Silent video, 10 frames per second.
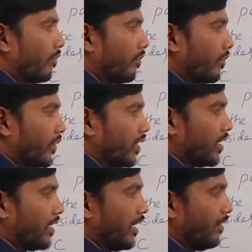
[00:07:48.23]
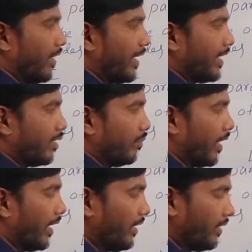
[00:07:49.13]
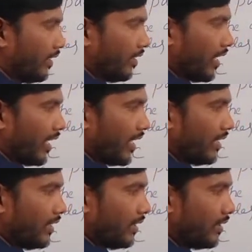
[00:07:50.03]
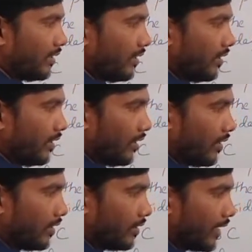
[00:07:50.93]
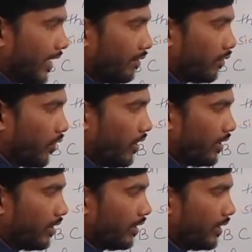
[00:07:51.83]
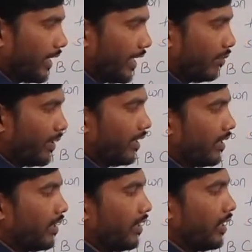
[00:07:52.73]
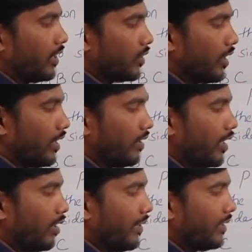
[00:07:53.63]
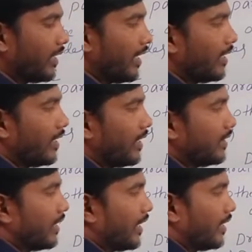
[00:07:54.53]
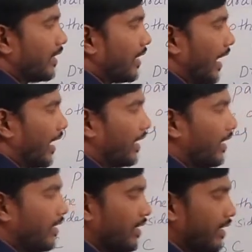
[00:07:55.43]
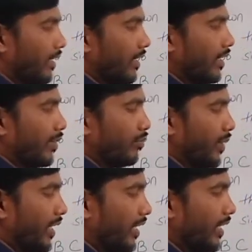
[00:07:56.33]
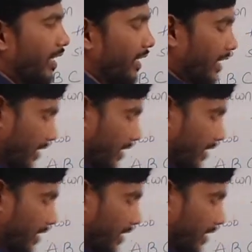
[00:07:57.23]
divided by another side we want DB. So that DB side is there in the triangle BDE. That's why